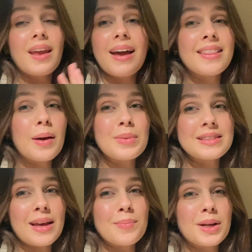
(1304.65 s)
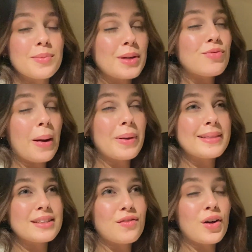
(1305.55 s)
and that means that I'm going to be wrapping
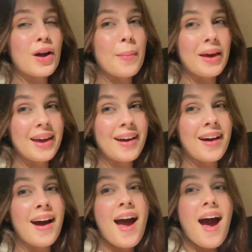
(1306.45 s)
this vlog up here.